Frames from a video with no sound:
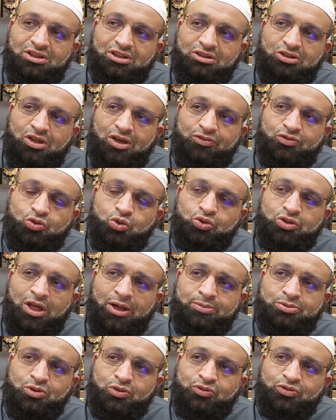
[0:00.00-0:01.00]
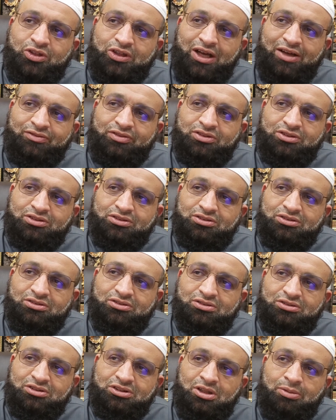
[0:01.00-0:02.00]
You have two types of travel,
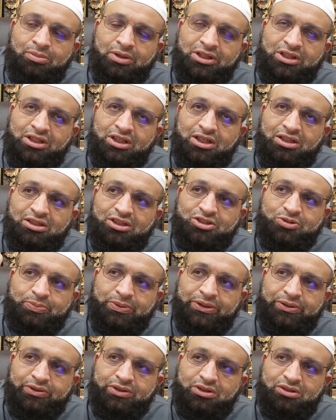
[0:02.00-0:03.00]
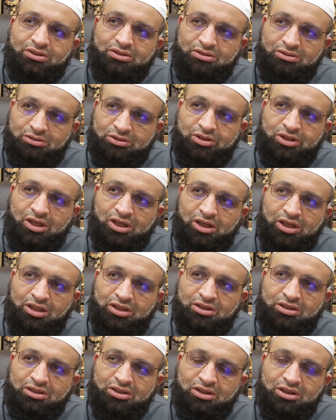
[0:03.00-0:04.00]
the body and the spirit or the
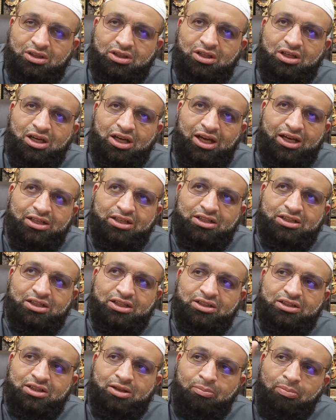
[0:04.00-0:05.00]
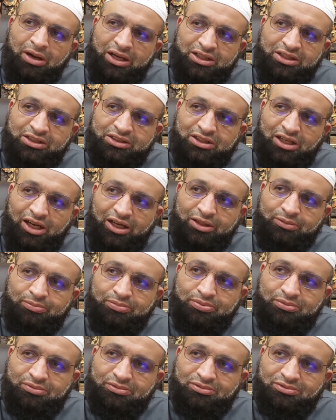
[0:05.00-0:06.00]
heart. And then the body
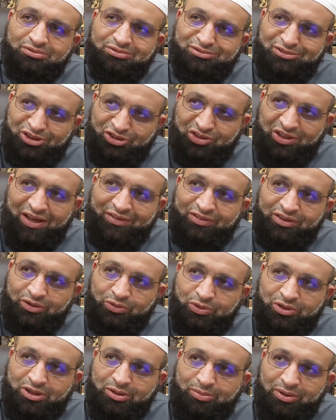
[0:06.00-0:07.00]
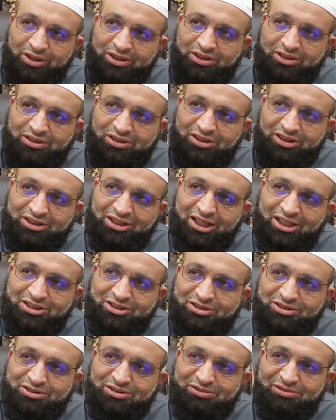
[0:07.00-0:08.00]
type, the traveling with the body, it
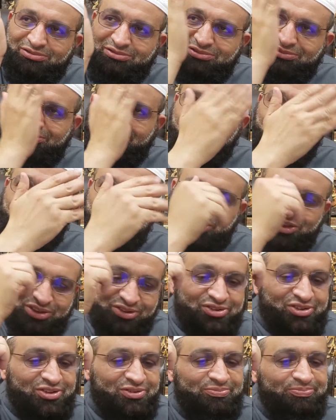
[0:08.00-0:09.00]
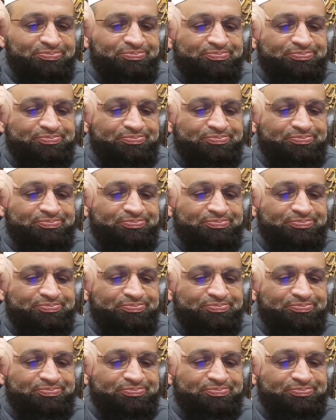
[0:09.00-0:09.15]
has divisions.